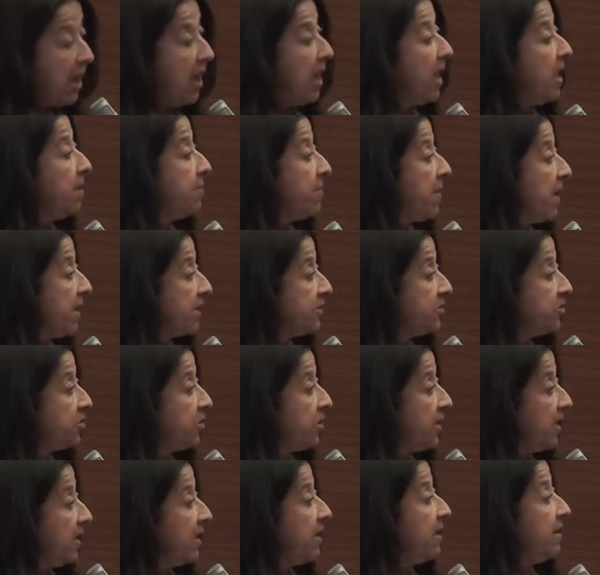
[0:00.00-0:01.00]
I'm
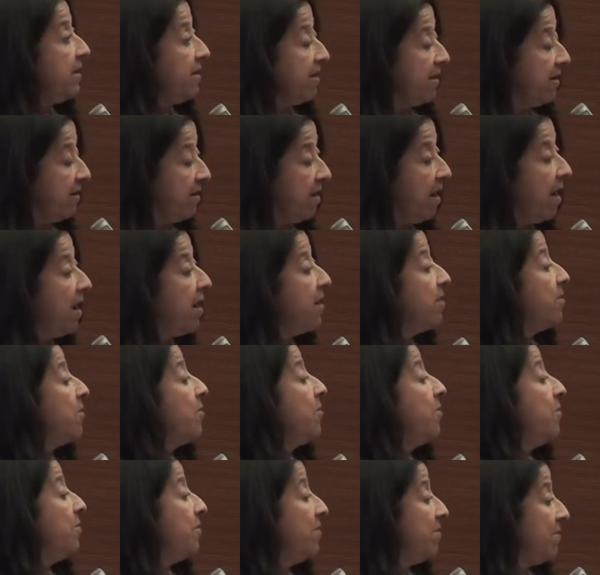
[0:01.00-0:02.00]
actually here in
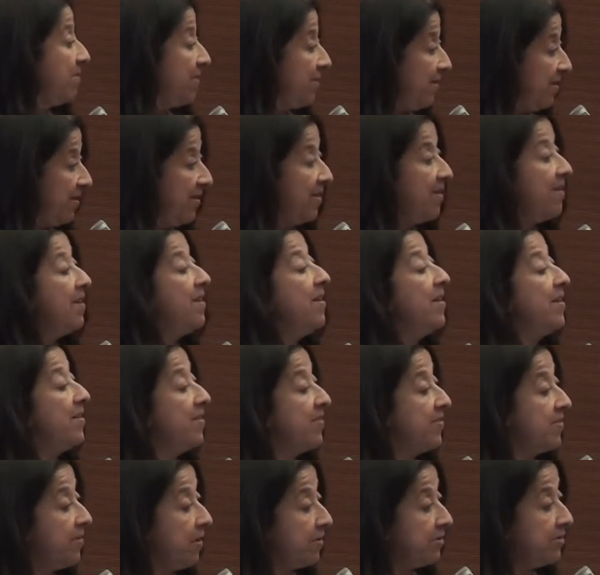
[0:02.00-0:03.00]
Cairo,
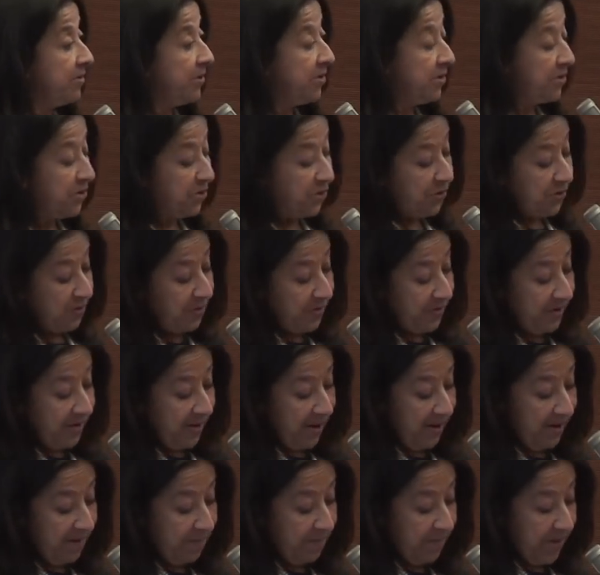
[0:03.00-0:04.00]
as Dr.
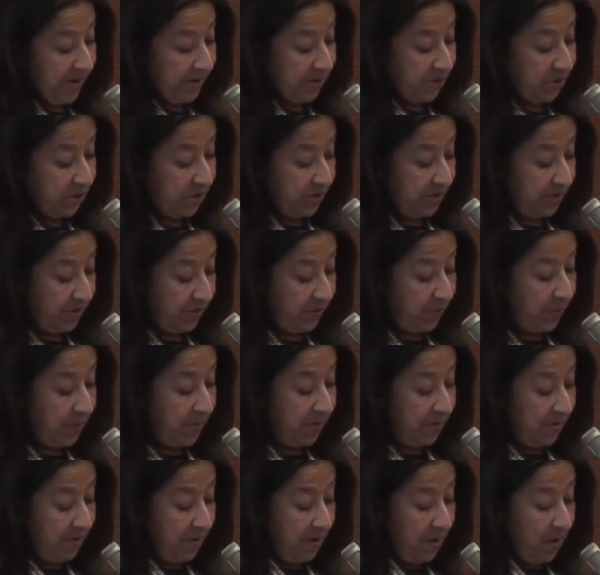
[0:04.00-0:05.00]
Riccioni had mentioned,
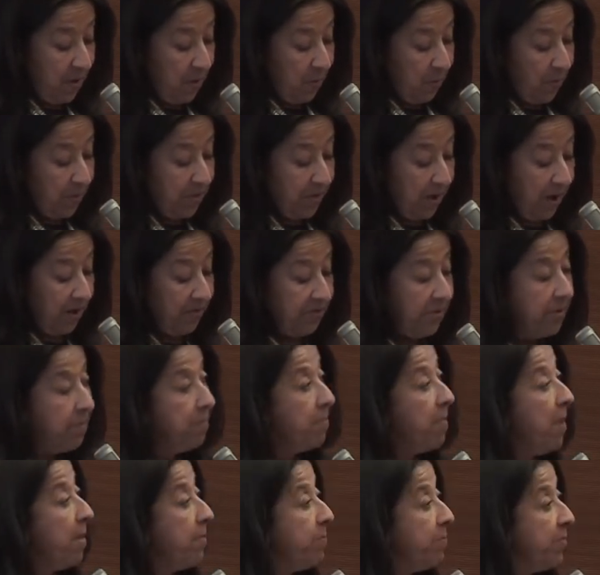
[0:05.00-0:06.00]
with other
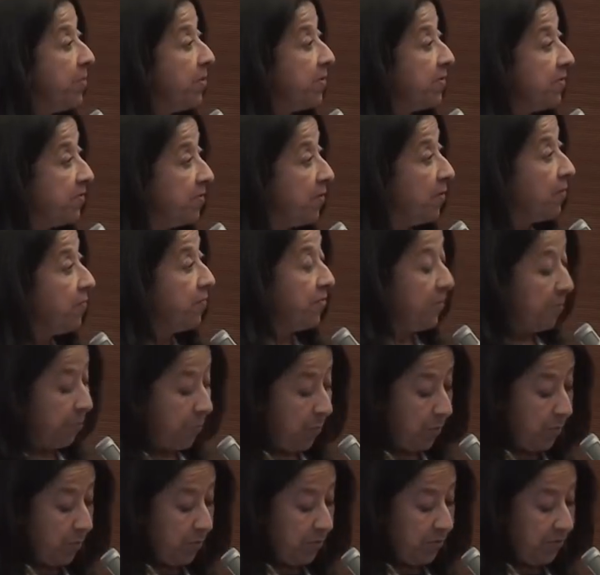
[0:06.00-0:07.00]
members of the
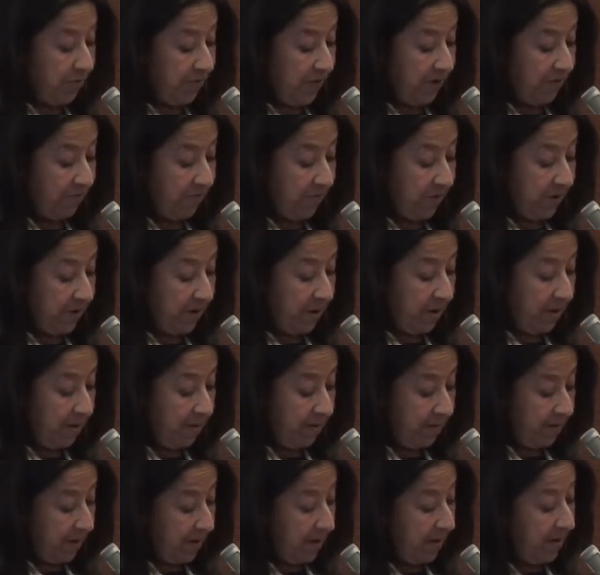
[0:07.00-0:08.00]
board of
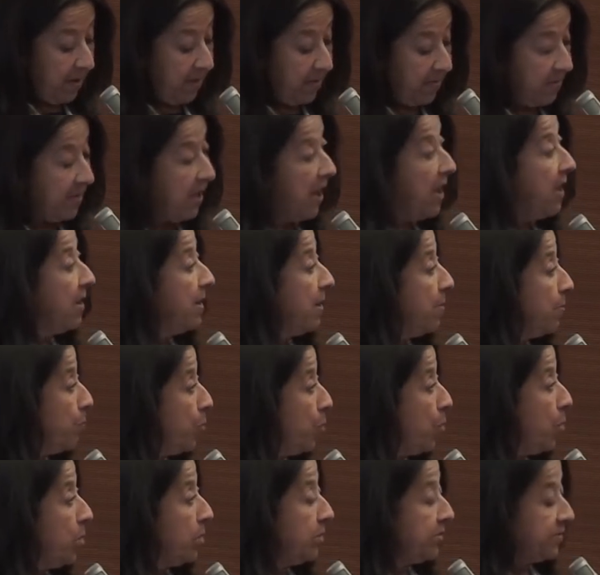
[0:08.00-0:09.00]
Al-Fanar, the Arab
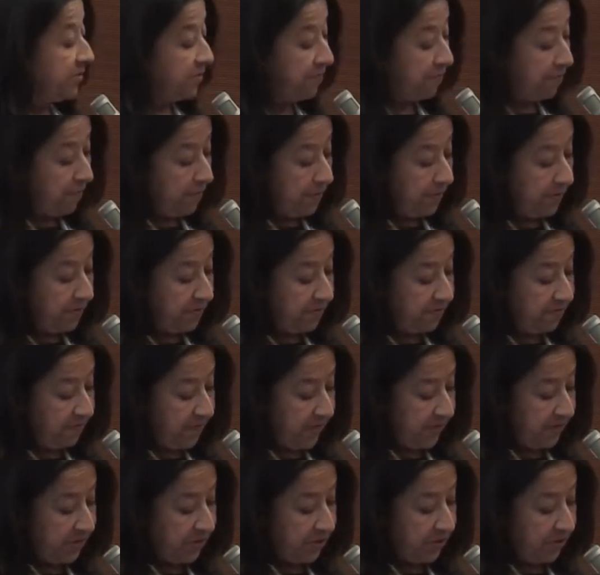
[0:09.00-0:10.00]
world's first
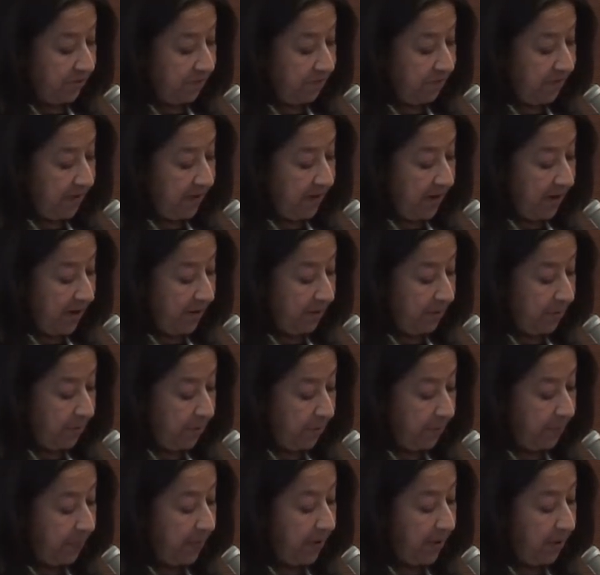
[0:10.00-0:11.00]
venture
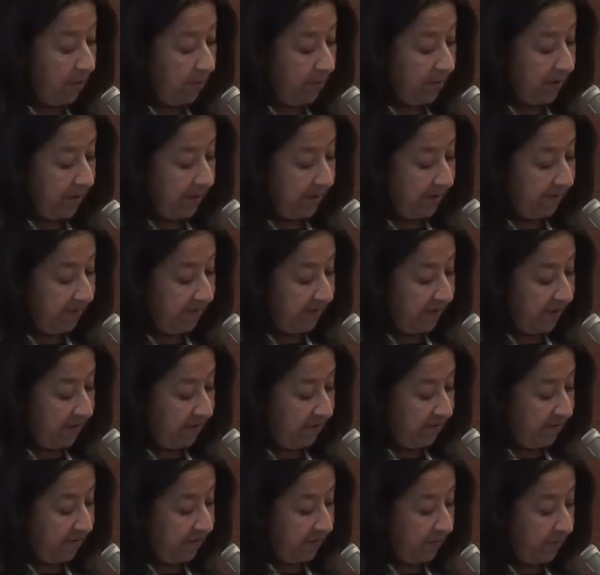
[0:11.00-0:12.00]
philanthropy
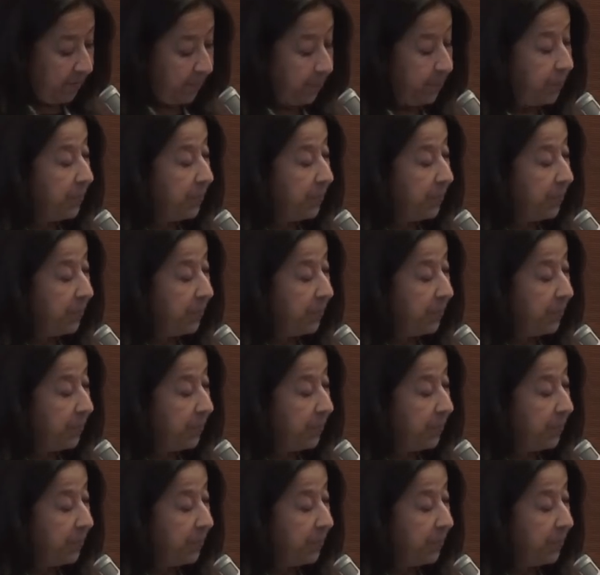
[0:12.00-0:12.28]
organization.